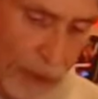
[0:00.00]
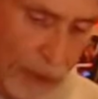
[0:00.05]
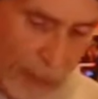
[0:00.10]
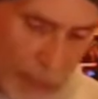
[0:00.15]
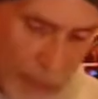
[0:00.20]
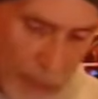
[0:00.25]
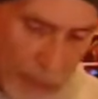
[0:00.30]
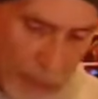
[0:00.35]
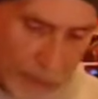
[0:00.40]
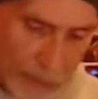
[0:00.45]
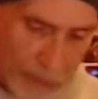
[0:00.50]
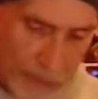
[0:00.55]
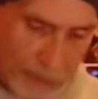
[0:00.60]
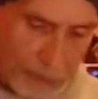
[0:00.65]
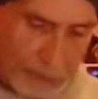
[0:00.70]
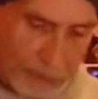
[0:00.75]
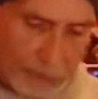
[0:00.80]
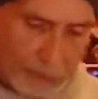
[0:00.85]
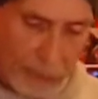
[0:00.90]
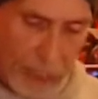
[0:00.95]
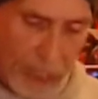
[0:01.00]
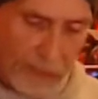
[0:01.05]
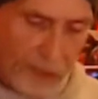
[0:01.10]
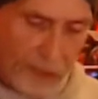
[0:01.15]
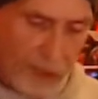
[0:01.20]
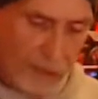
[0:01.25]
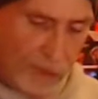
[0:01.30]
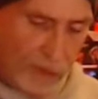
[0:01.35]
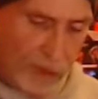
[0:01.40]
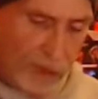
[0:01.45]
going to come up
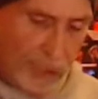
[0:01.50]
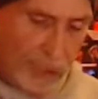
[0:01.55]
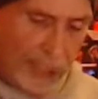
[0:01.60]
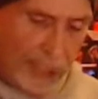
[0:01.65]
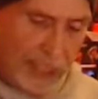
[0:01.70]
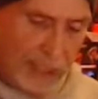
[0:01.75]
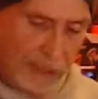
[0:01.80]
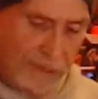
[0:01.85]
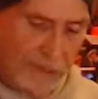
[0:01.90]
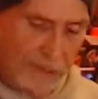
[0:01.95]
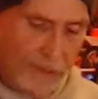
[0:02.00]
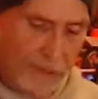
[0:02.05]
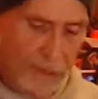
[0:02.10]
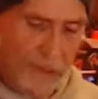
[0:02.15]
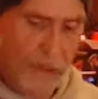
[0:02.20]
positive or negative?